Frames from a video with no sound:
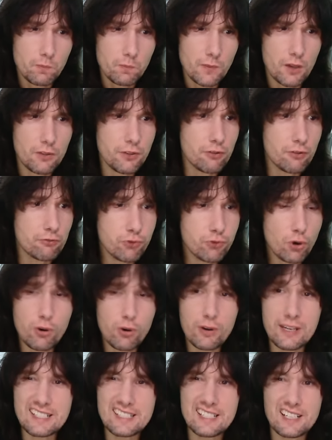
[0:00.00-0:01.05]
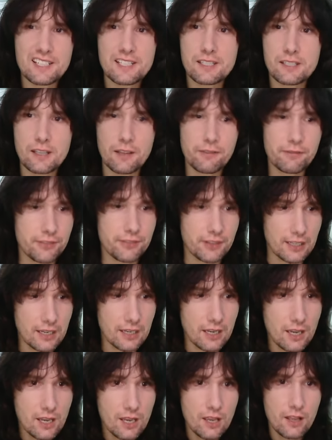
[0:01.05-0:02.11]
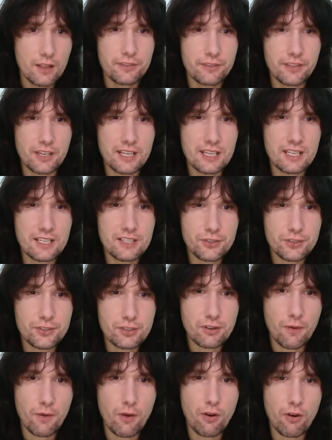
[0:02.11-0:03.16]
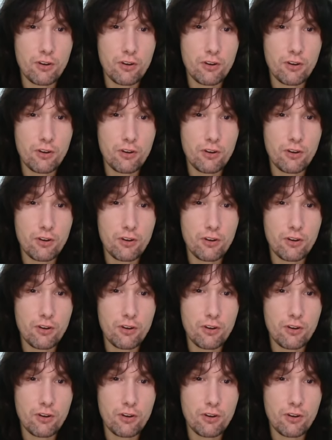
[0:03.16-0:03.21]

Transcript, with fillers: that Roy does something that is